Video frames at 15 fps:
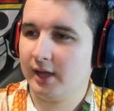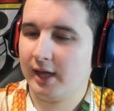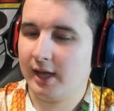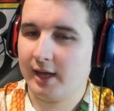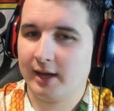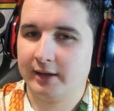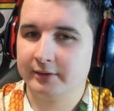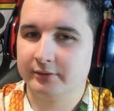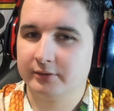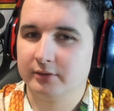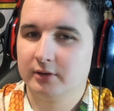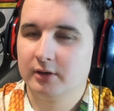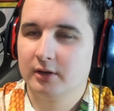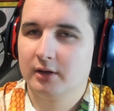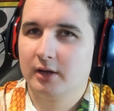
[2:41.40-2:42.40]

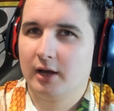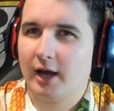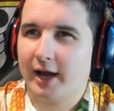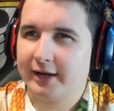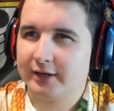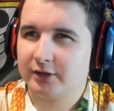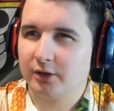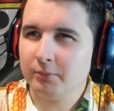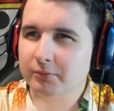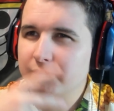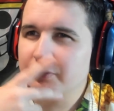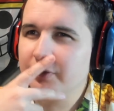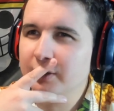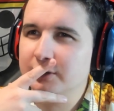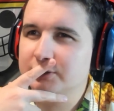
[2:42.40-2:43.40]
And I don't
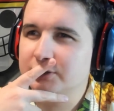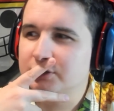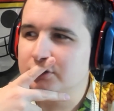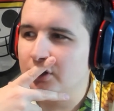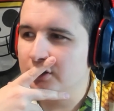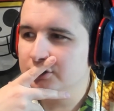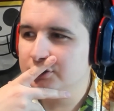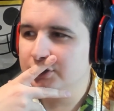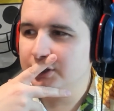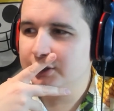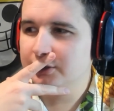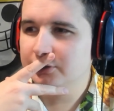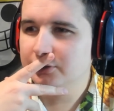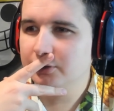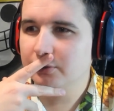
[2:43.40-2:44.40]
think
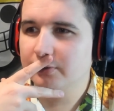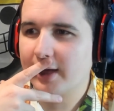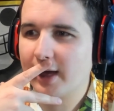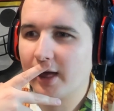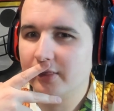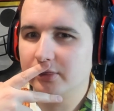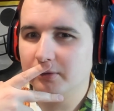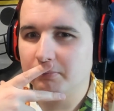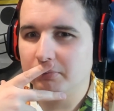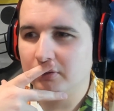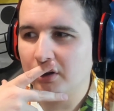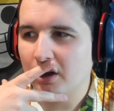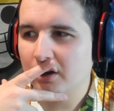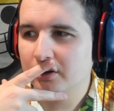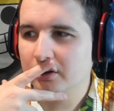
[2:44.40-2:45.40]
Sanji can do that, the
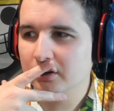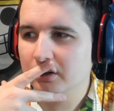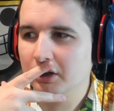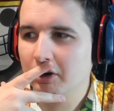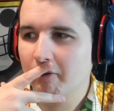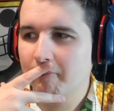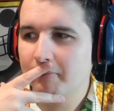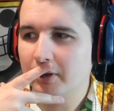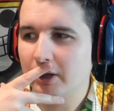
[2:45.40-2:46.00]
blocker,